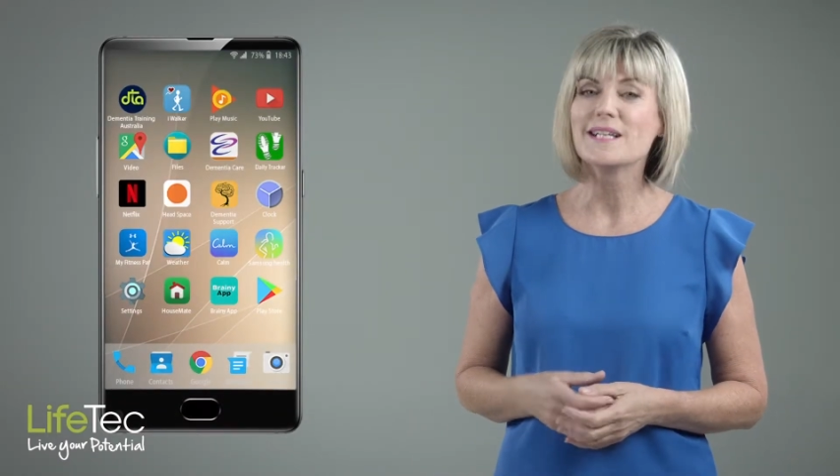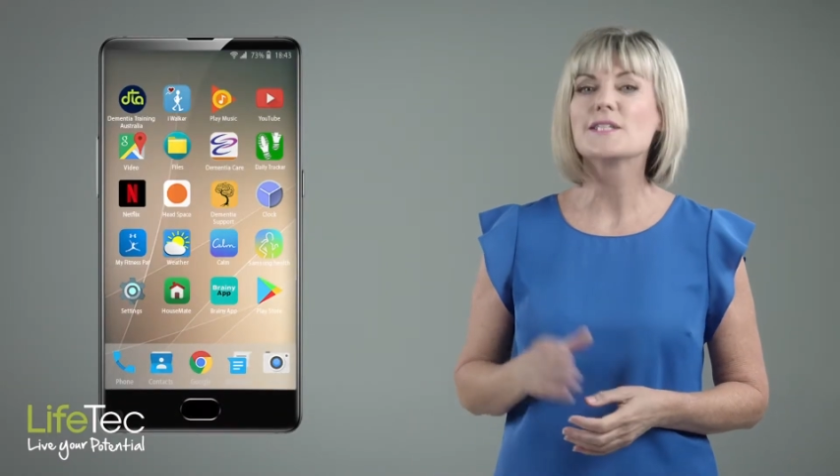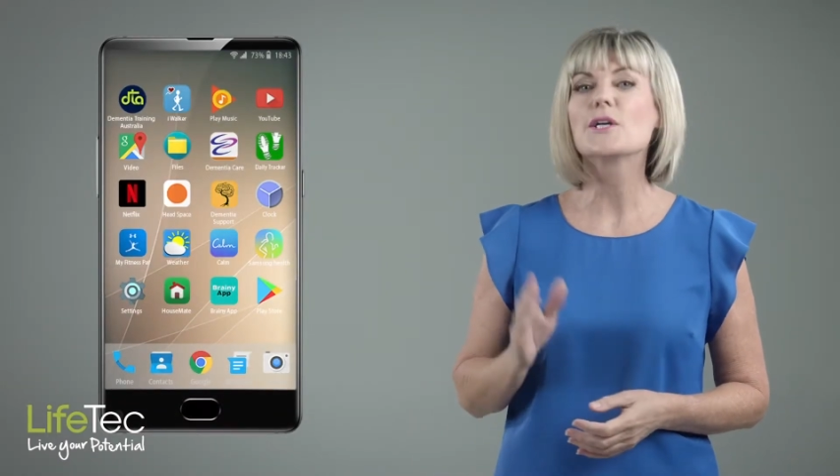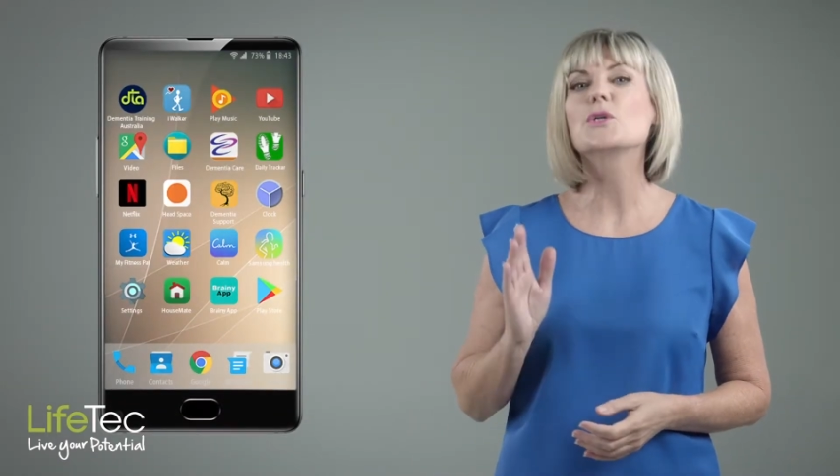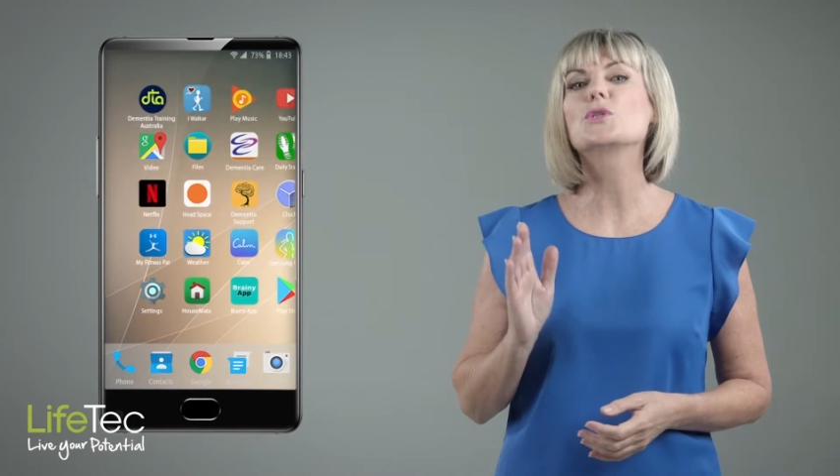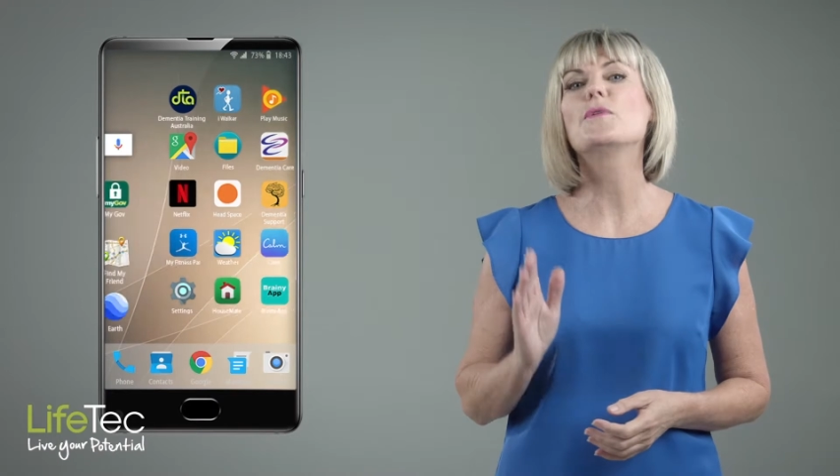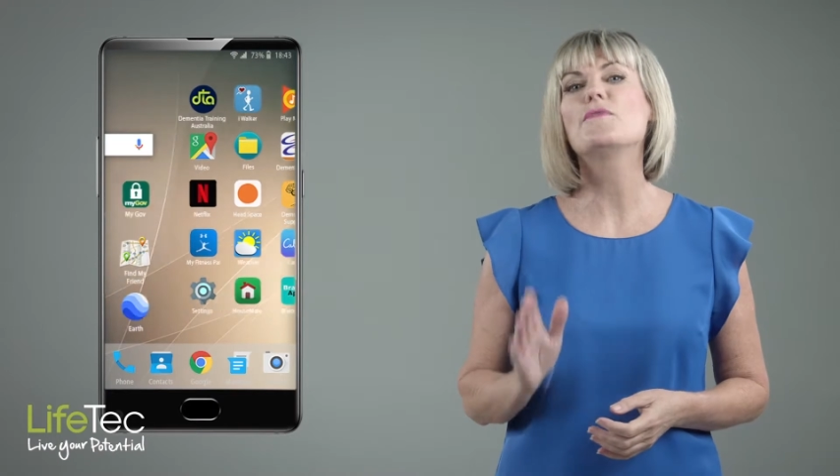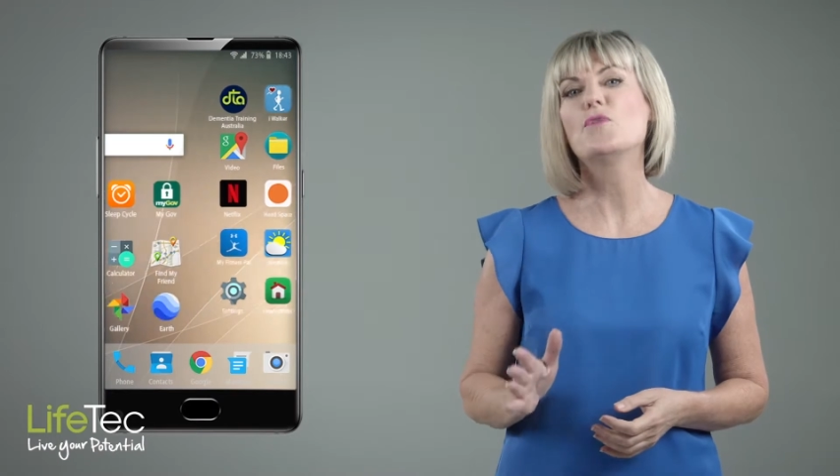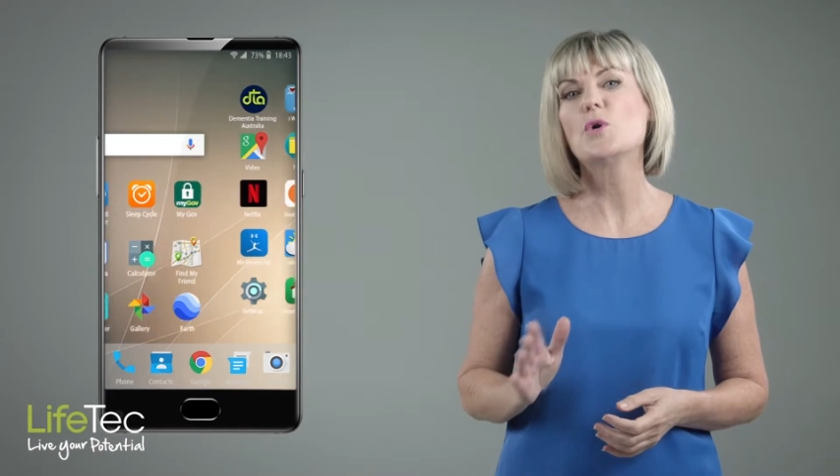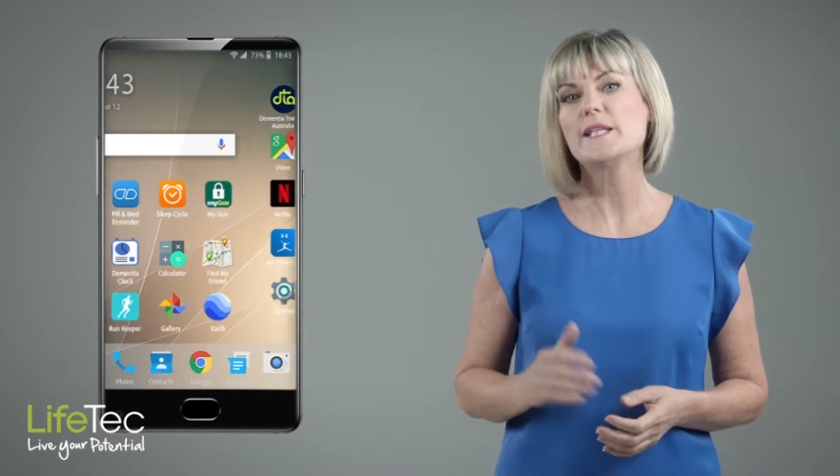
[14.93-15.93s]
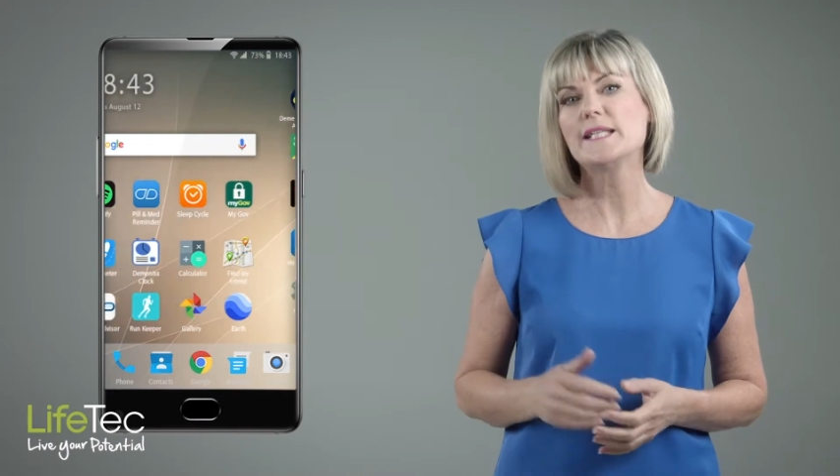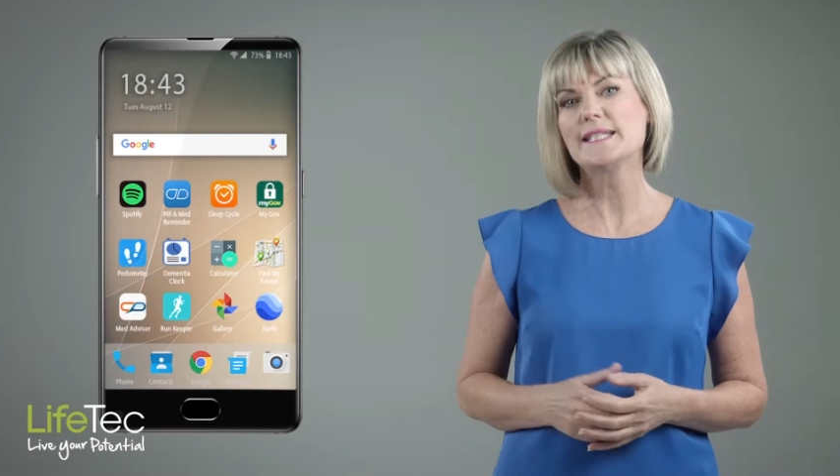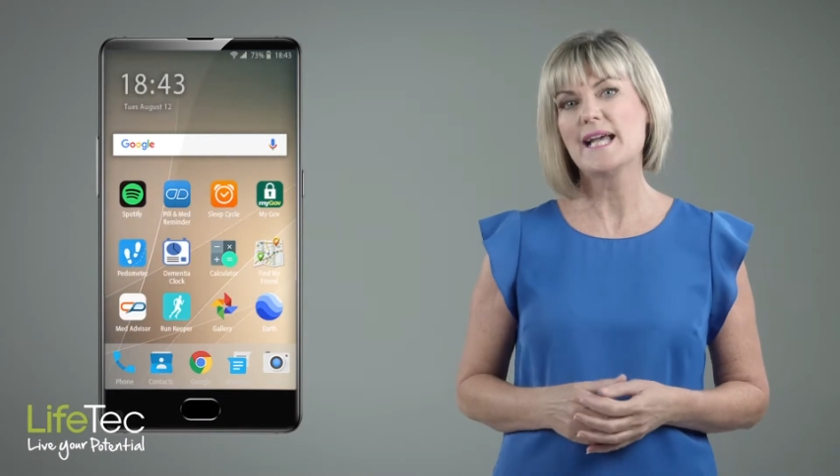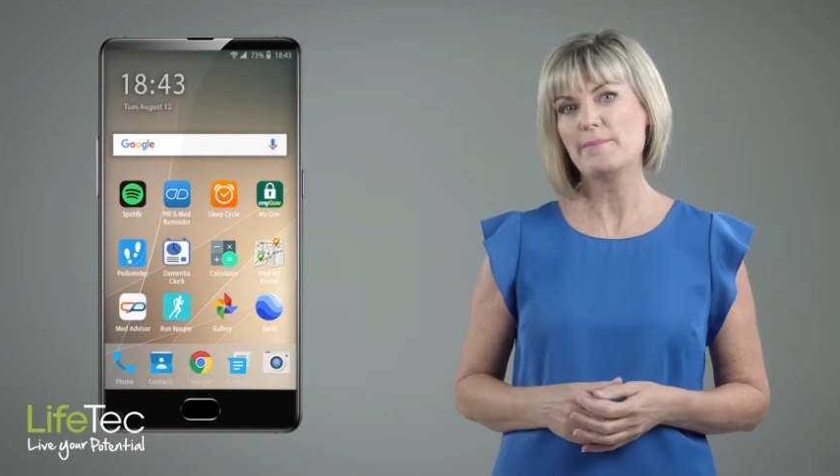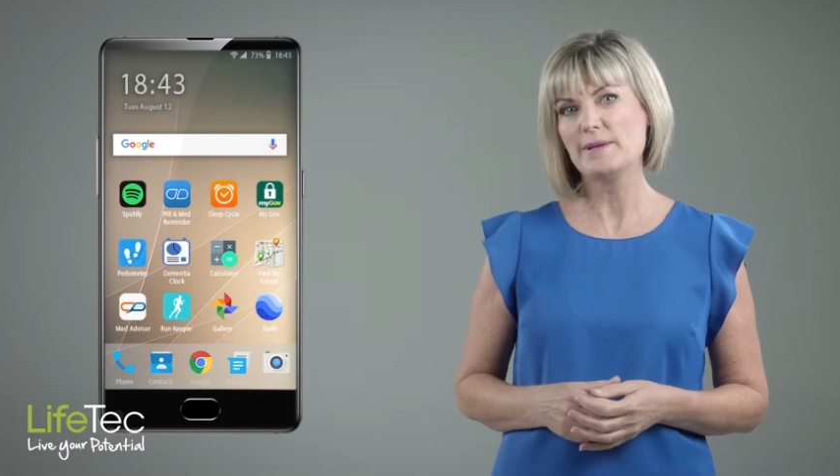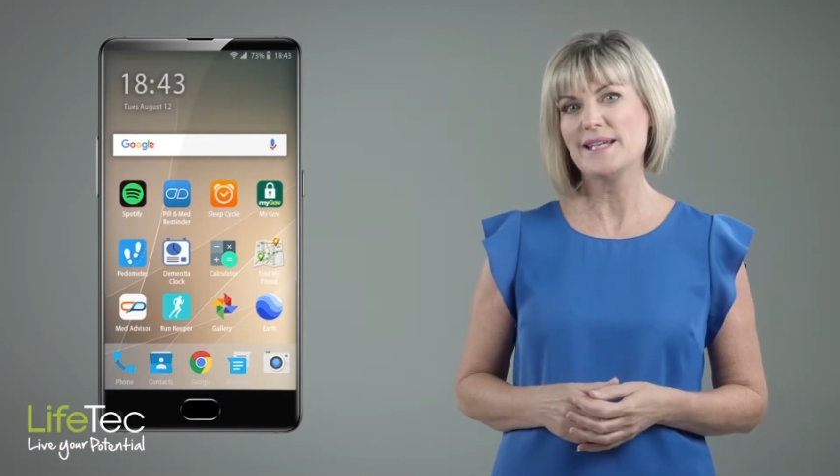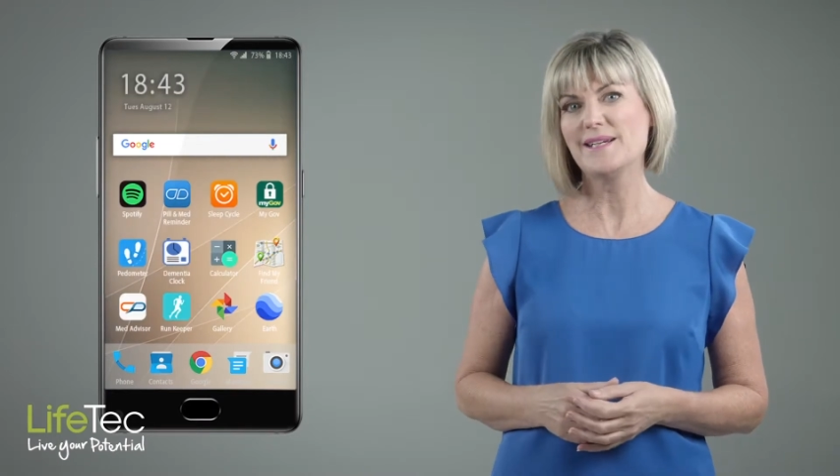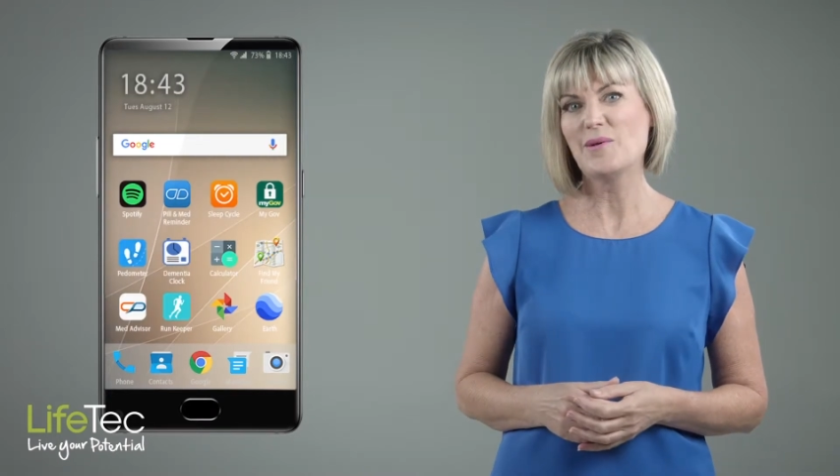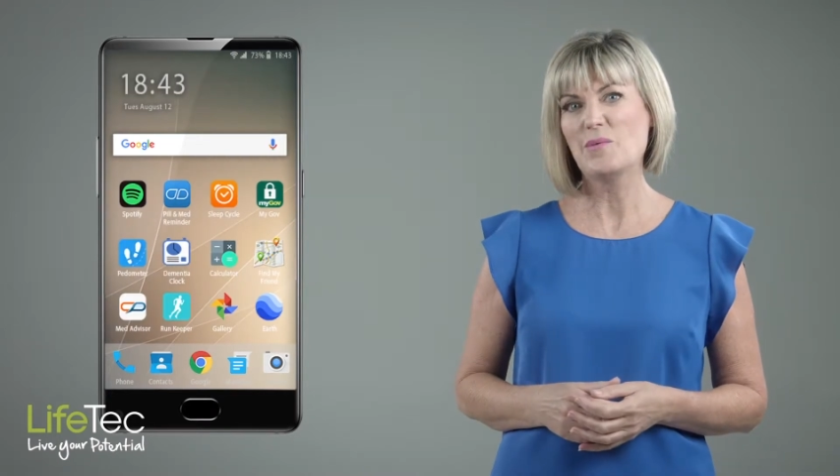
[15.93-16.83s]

So to avoid this happening,